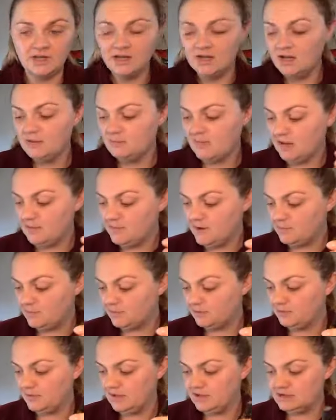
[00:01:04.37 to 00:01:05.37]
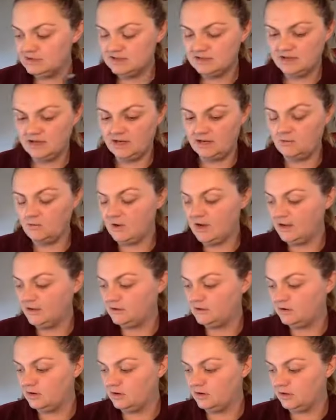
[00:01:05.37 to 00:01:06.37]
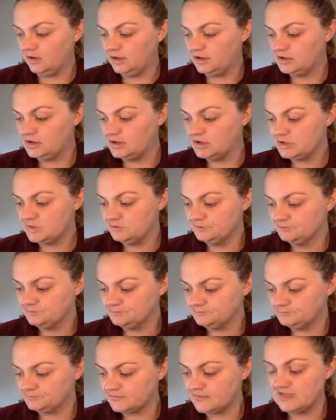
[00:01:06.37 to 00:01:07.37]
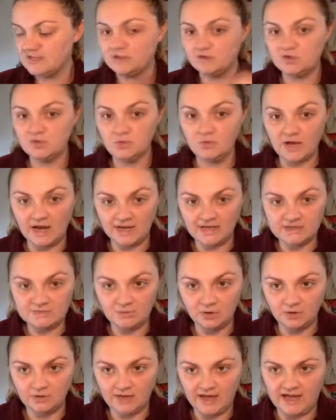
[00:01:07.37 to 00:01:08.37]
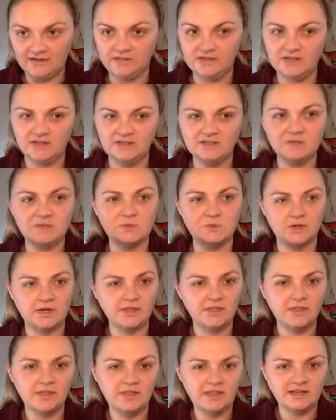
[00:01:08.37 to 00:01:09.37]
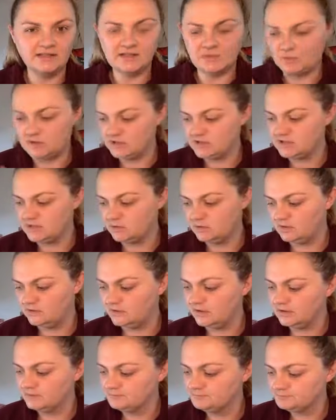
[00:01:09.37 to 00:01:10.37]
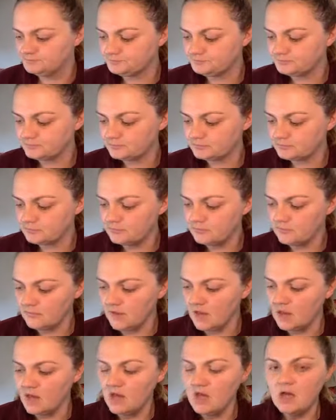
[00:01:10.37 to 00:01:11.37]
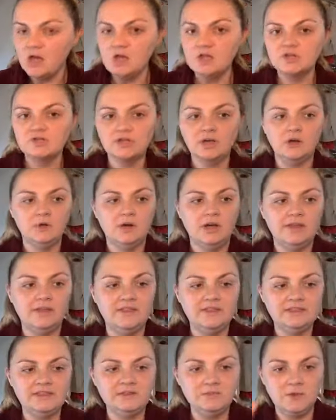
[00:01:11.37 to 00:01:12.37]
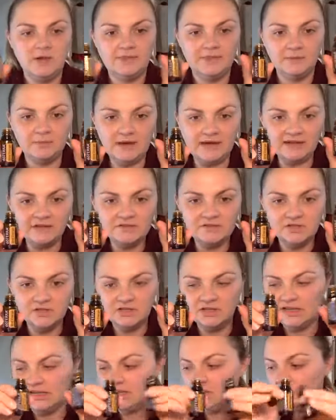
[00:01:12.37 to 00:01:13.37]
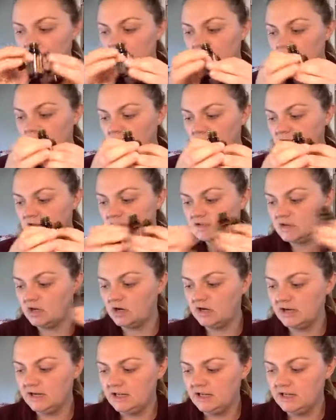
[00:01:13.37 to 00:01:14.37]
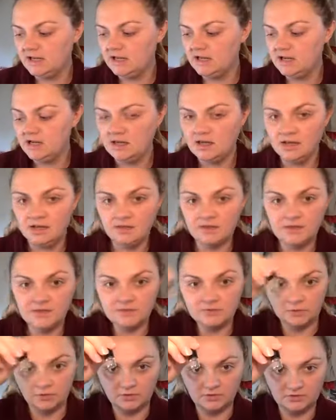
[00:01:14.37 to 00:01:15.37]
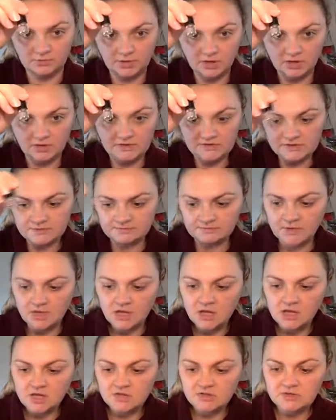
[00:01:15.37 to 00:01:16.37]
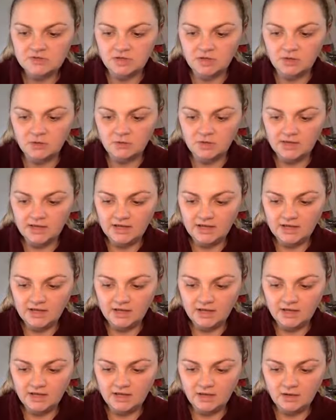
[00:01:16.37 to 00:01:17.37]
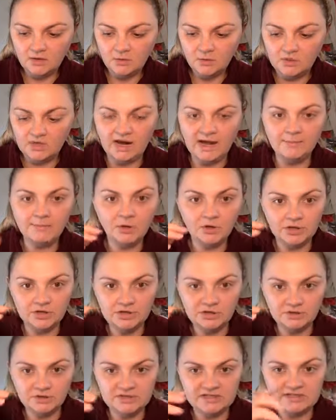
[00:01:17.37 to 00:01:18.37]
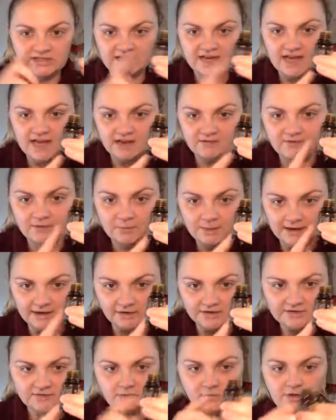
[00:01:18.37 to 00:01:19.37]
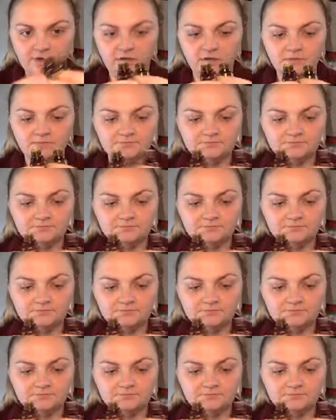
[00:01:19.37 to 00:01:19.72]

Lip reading: my Peppermint and Wild Orange, since you guys both have it, and this was one of the things I wanted to go over. So this is what the bottles look like. Yours are in these roller balls. So what I'm going to do, since I have the bottles of oil,